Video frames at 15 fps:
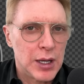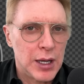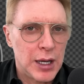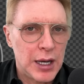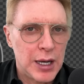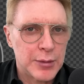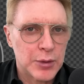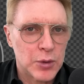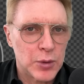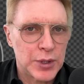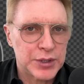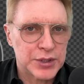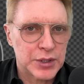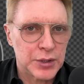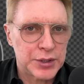I'm
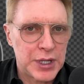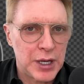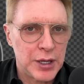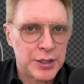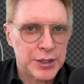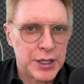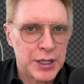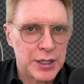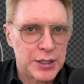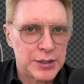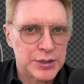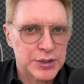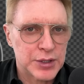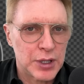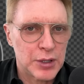going to go down
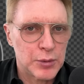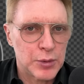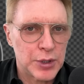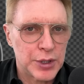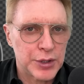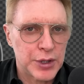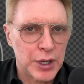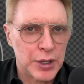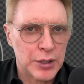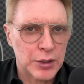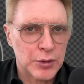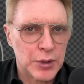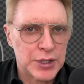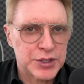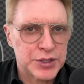and start with our
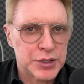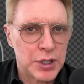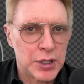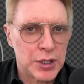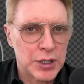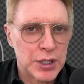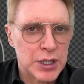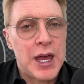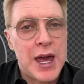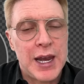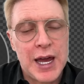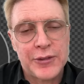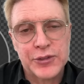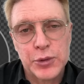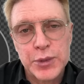grunge dog. And
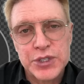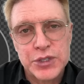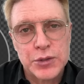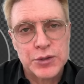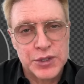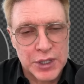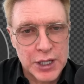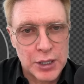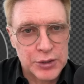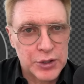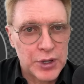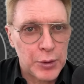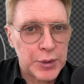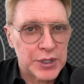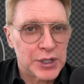after we choose the character
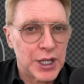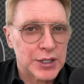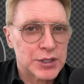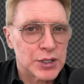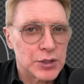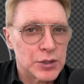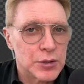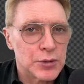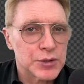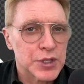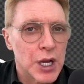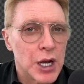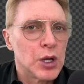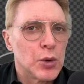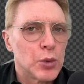that we'd like to use,
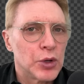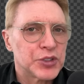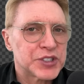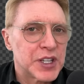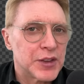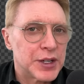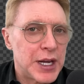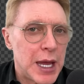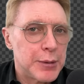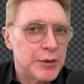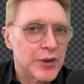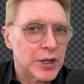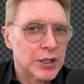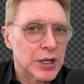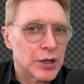we'll see the name of
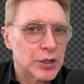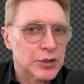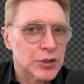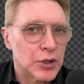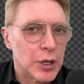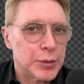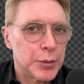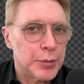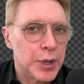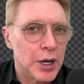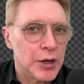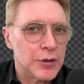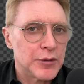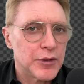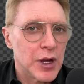our character up
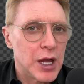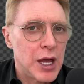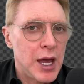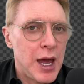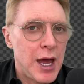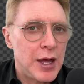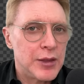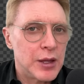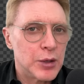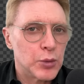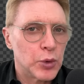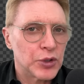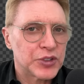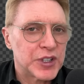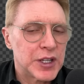above, and then
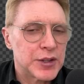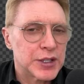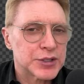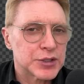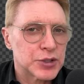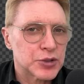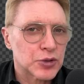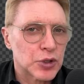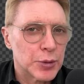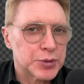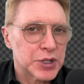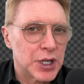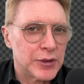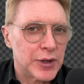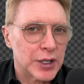we'll see this
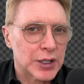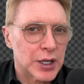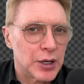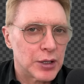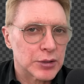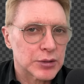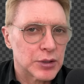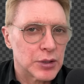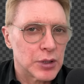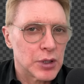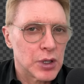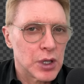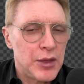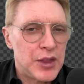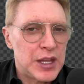description of our character.
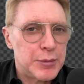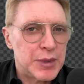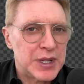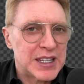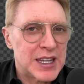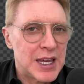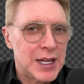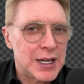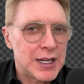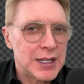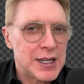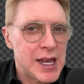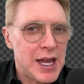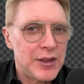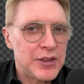The
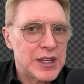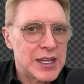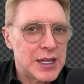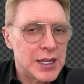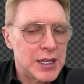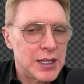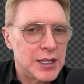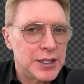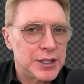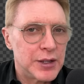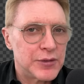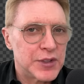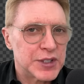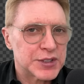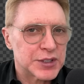beginning and the end of
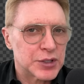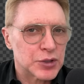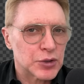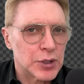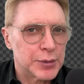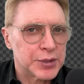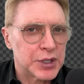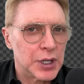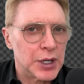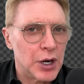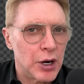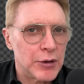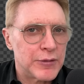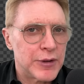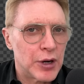this description
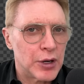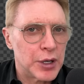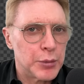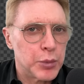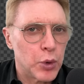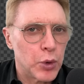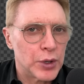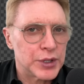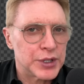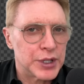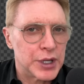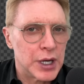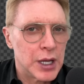are very important.